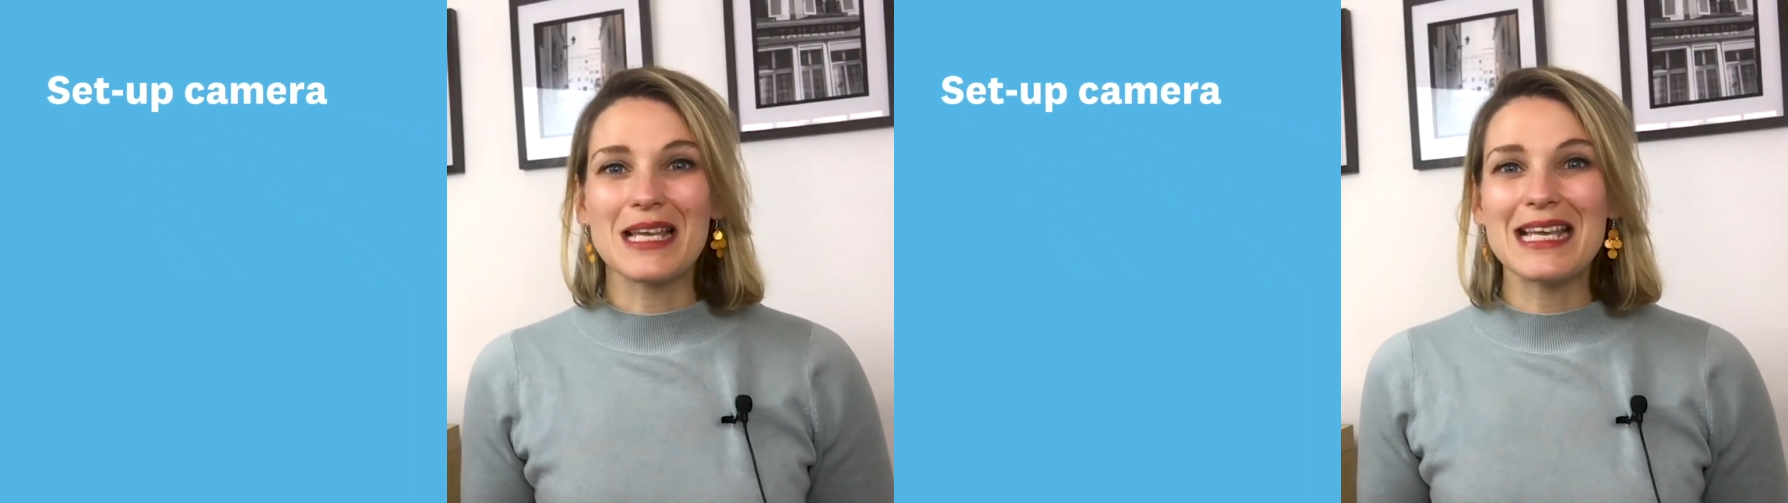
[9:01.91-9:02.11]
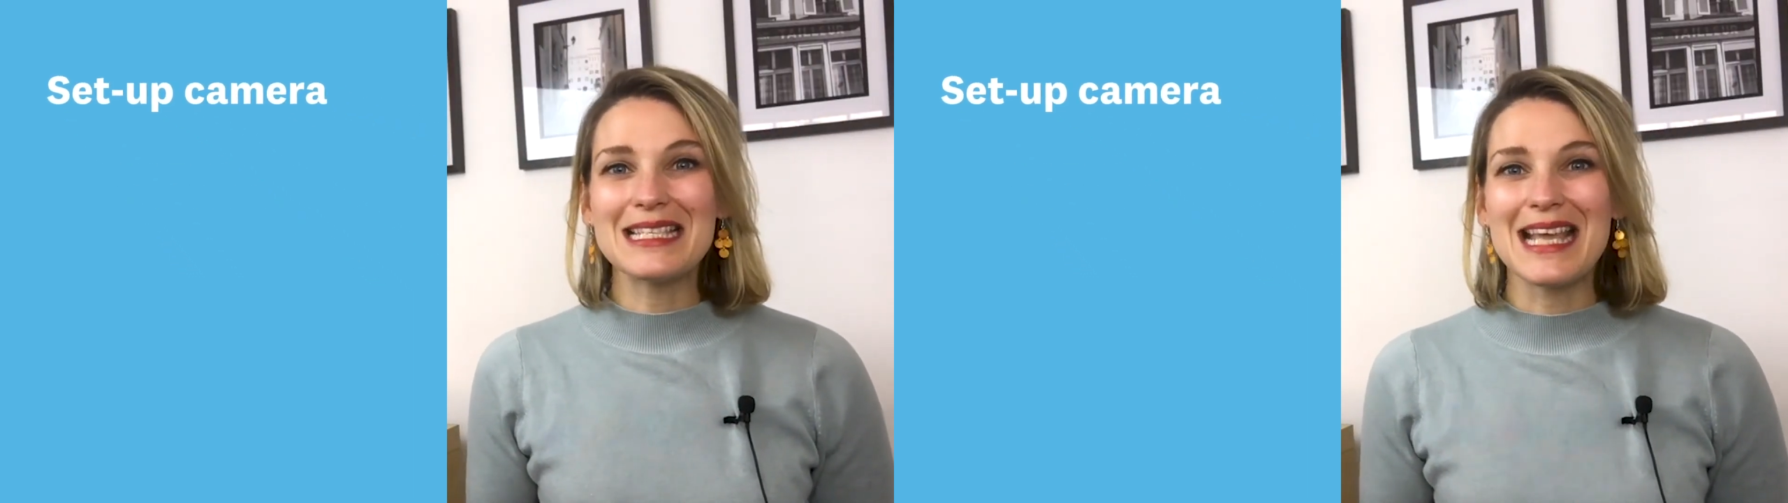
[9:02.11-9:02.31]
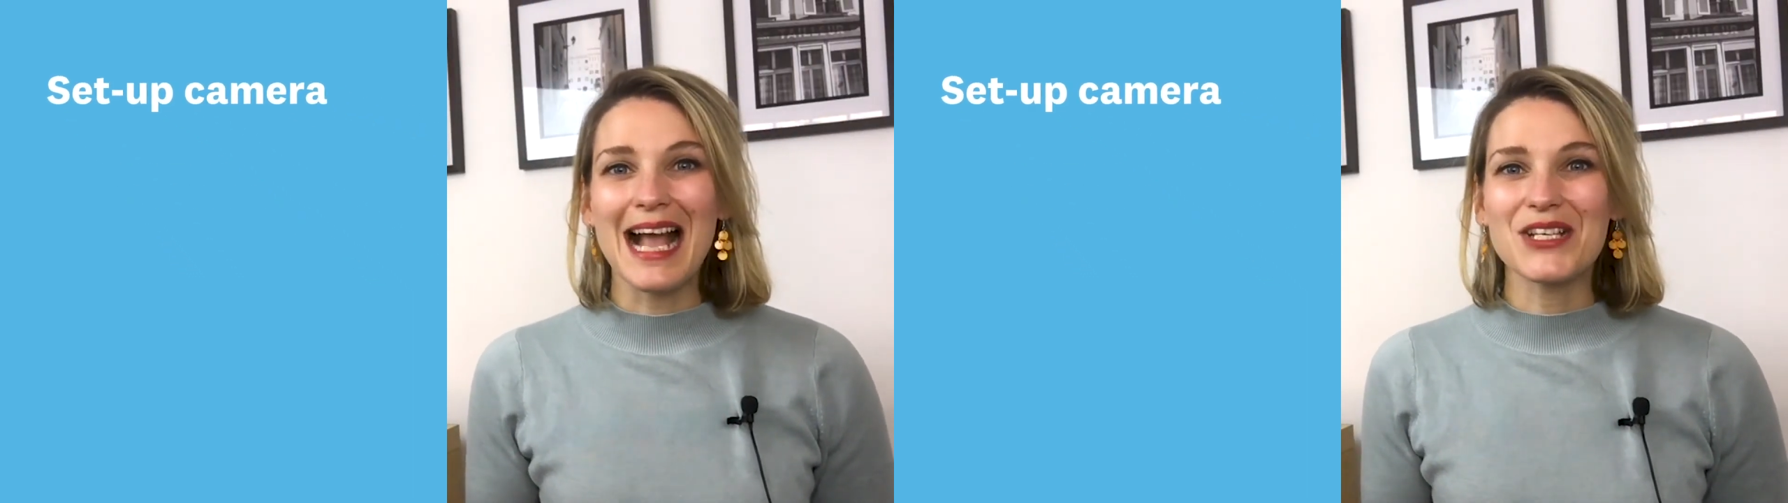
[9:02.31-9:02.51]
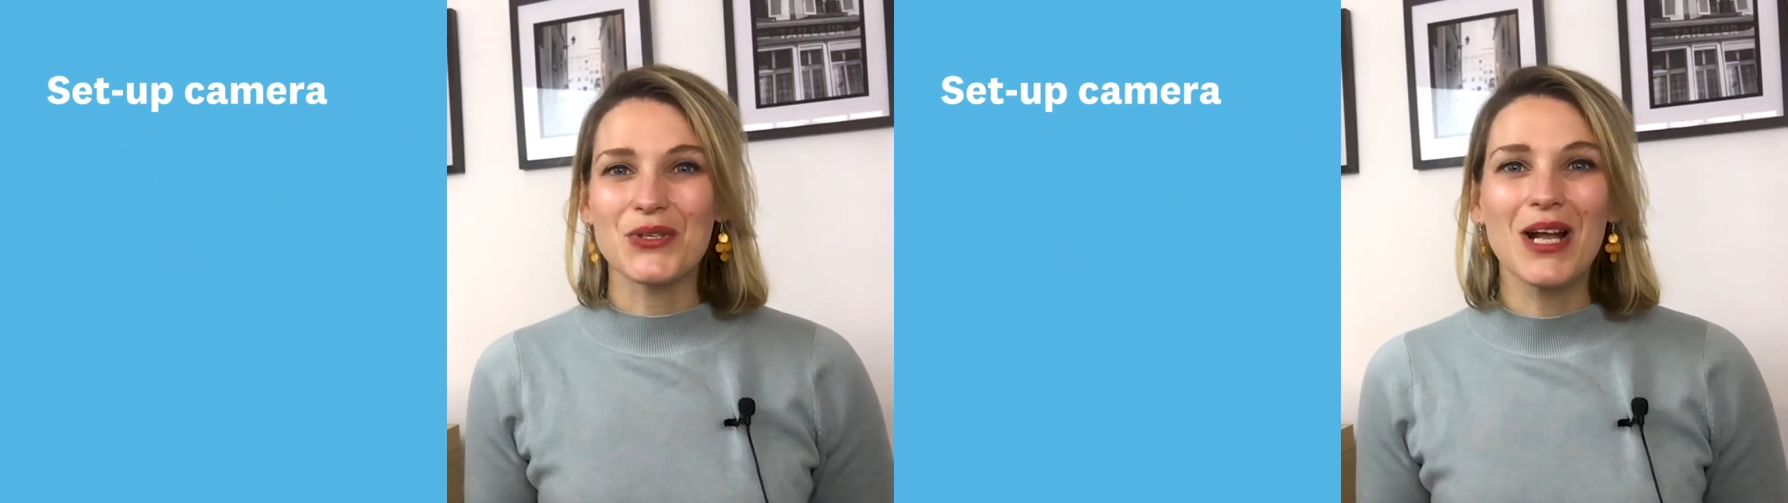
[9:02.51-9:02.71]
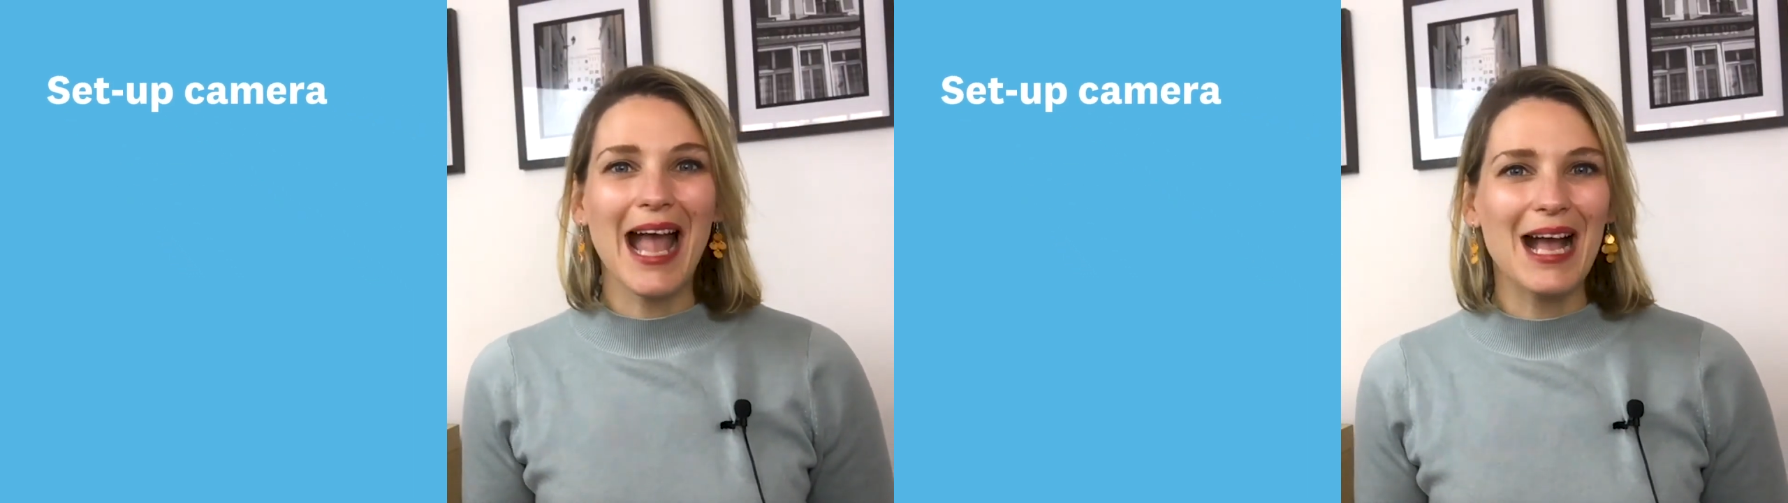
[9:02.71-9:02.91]
is the
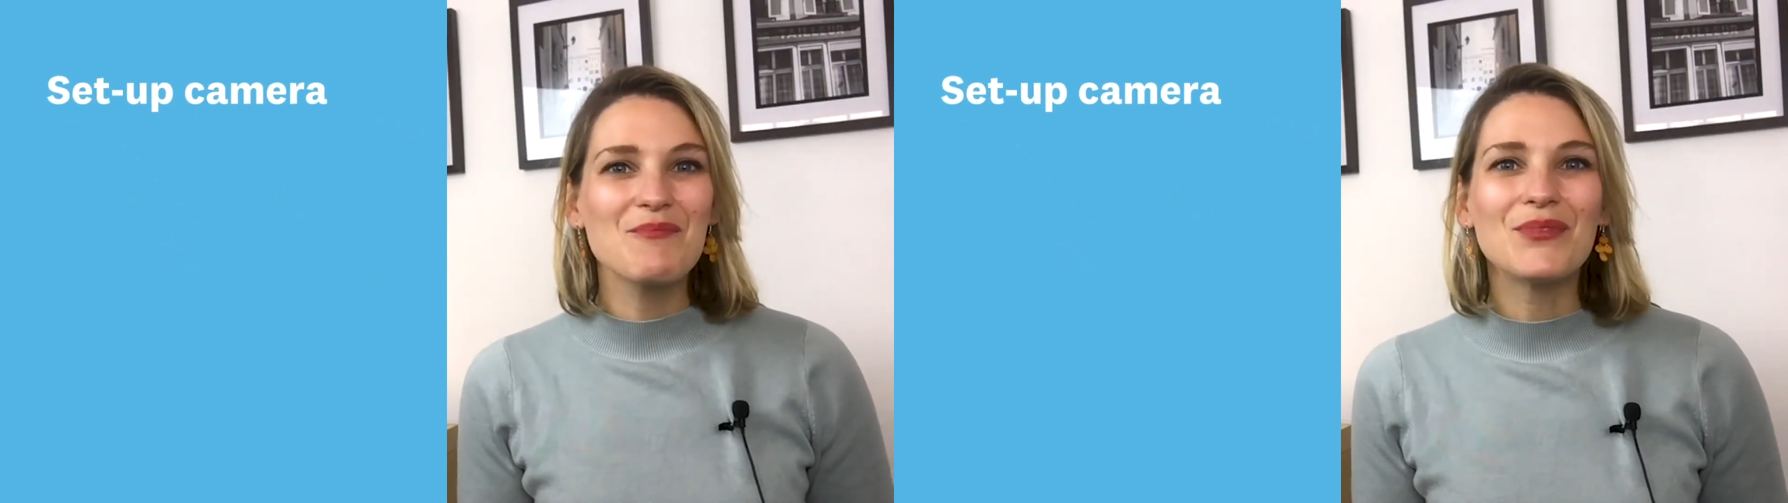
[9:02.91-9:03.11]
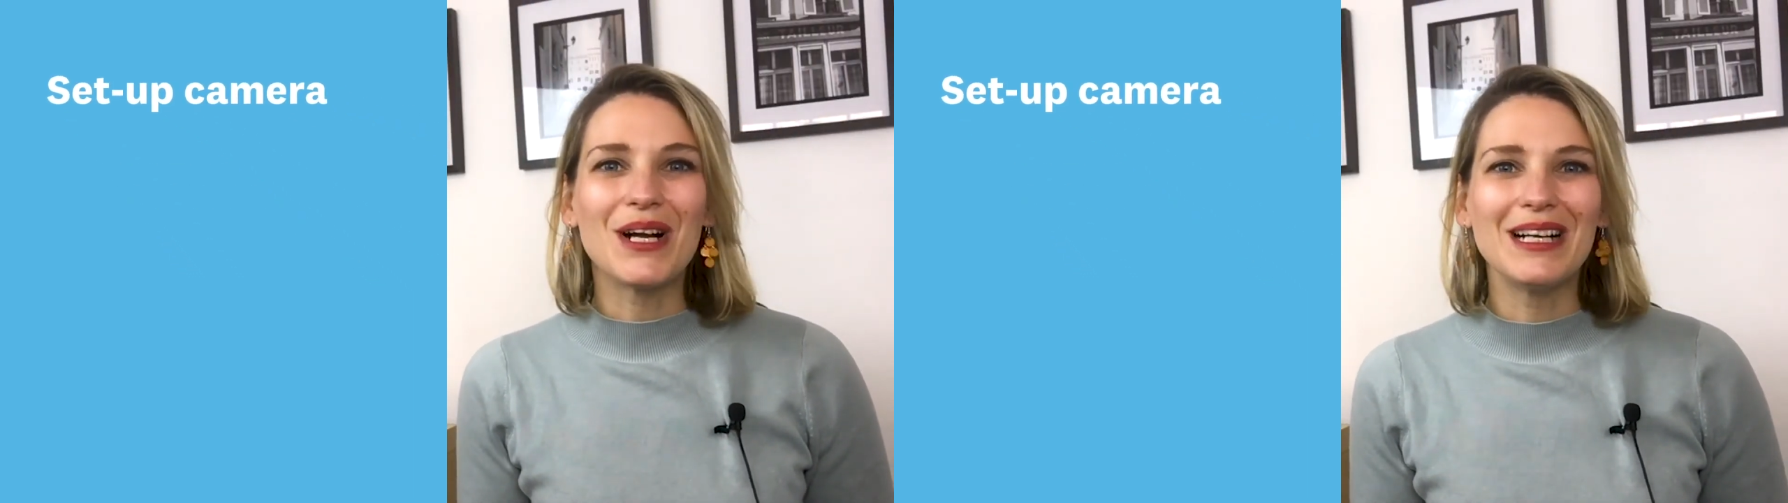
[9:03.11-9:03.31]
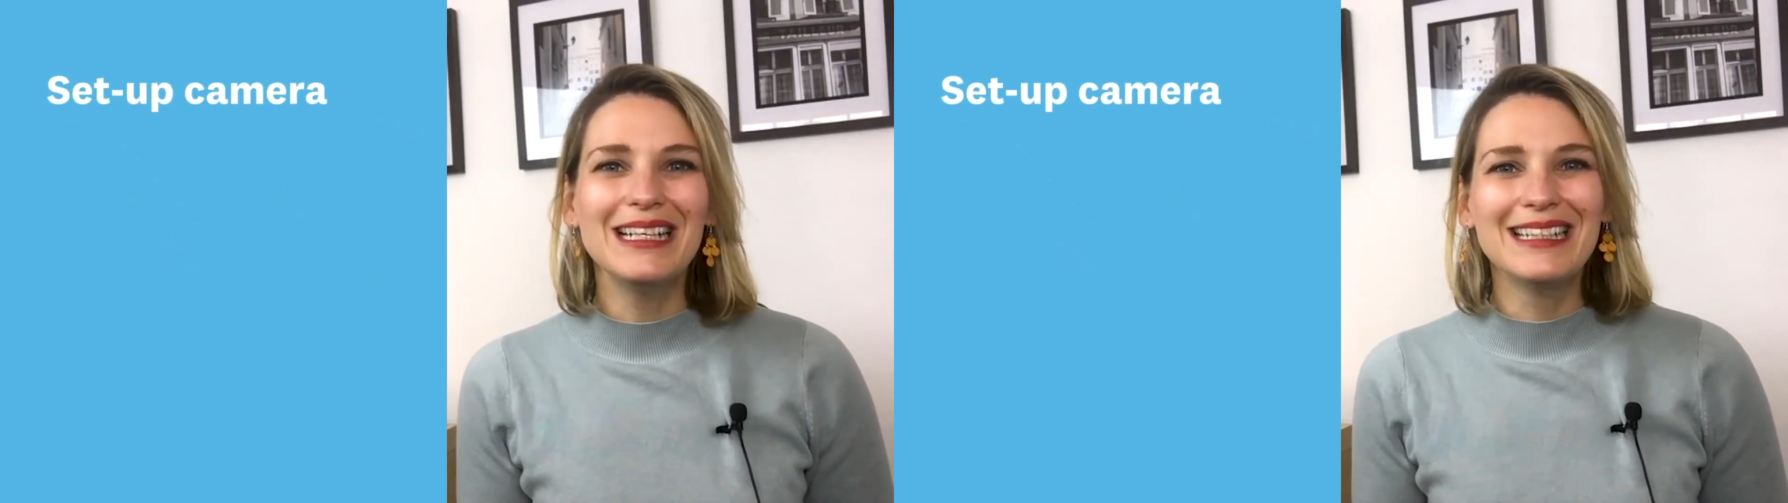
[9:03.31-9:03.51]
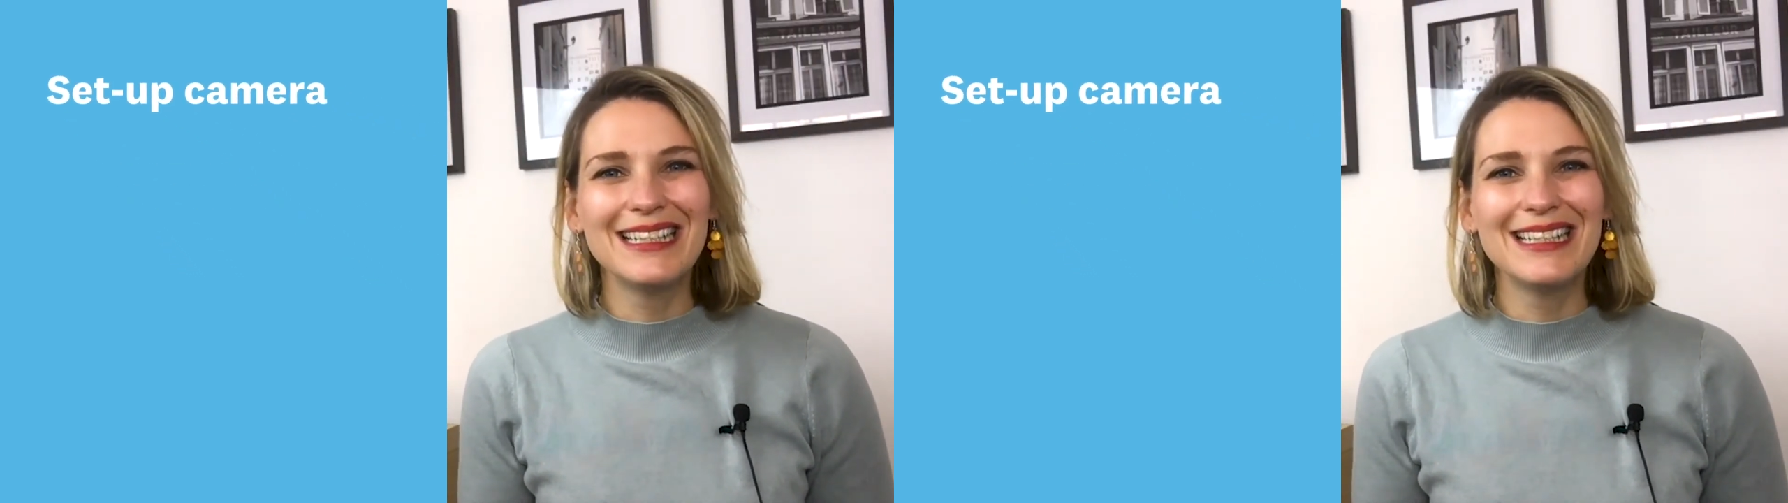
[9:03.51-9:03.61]
actual camera.